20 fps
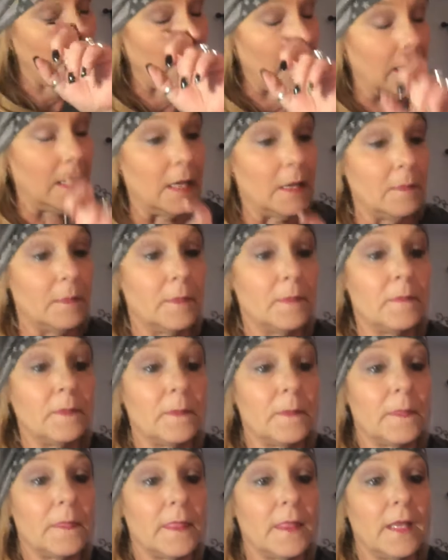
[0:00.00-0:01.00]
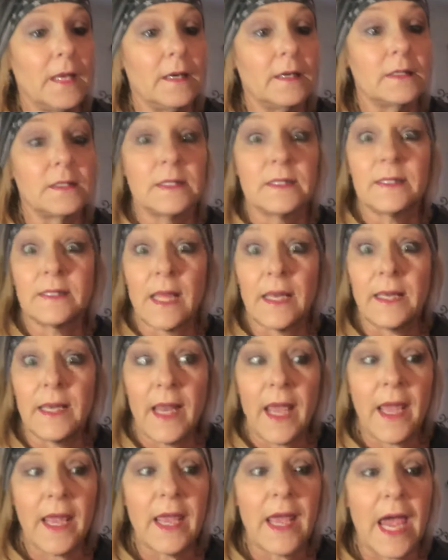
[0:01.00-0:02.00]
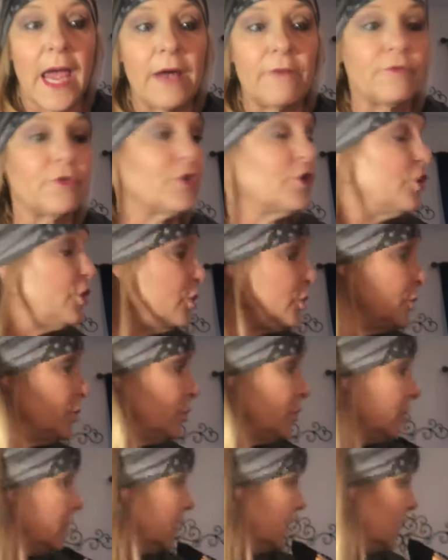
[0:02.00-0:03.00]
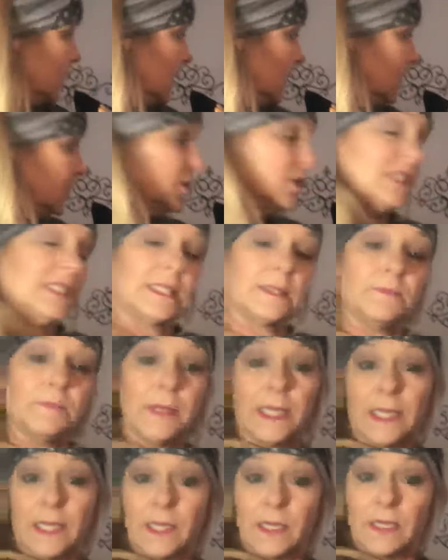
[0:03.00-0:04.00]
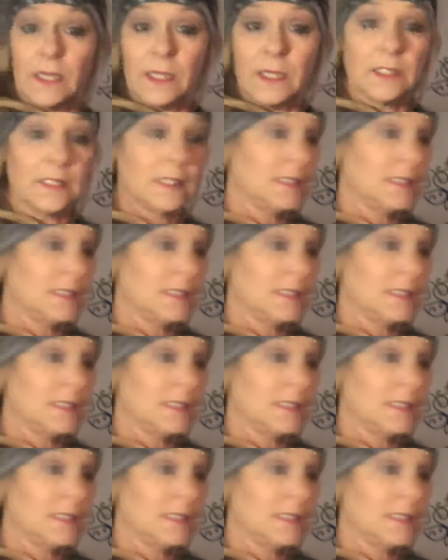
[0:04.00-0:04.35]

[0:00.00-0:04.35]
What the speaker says: It is Sunday afternoon. It's just me and,